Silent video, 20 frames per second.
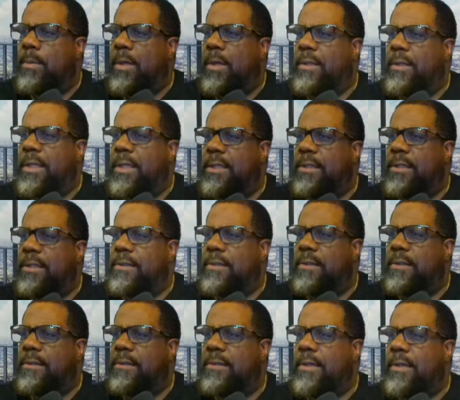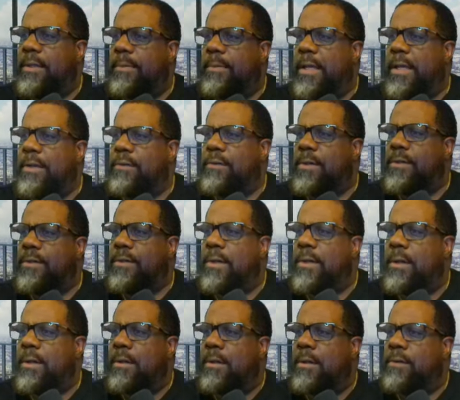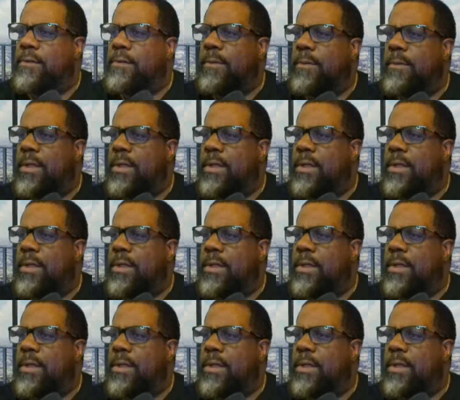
I think this is the same address. So